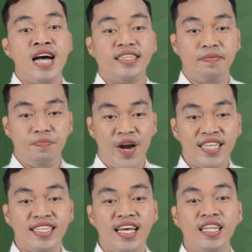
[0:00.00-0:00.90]
the
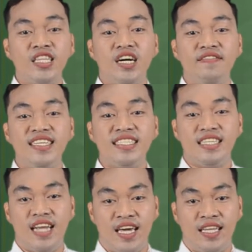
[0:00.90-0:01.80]
president of the
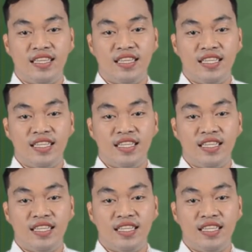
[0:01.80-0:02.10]
Senate,